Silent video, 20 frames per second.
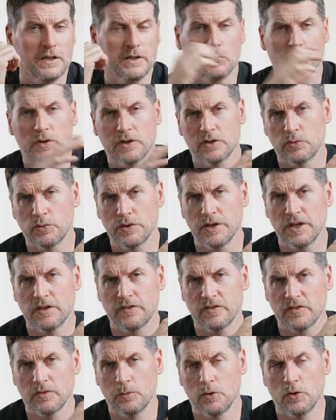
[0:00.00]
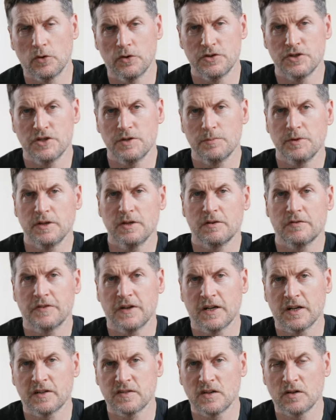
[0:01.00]
and you want to create some RGB
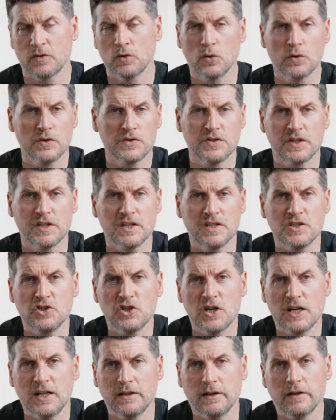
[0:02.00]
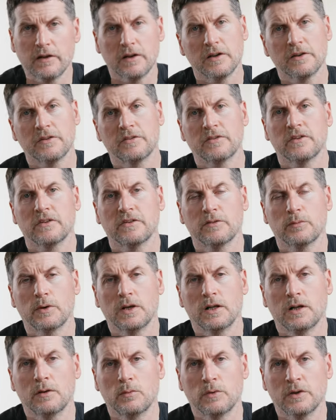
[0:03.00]
effects, of course you can gel the light as
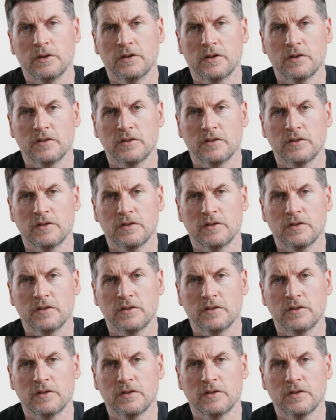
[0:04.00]
well with